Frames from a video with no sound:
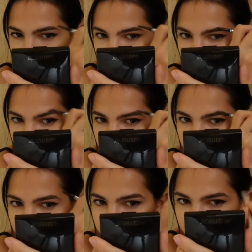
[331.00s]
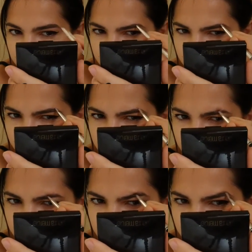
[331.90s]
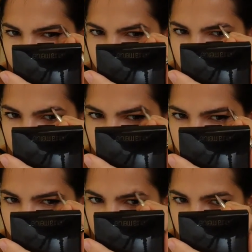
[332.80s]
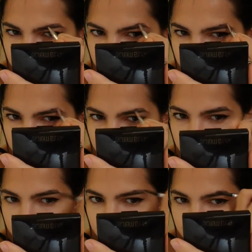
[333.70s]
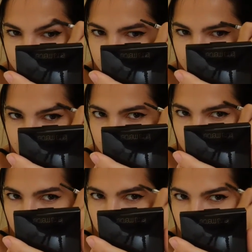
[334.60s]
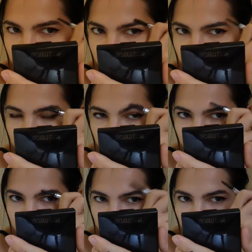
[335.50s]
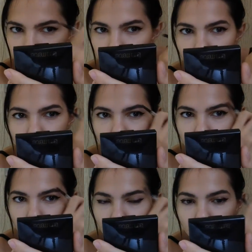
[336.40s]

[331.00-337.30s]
(no one is talking)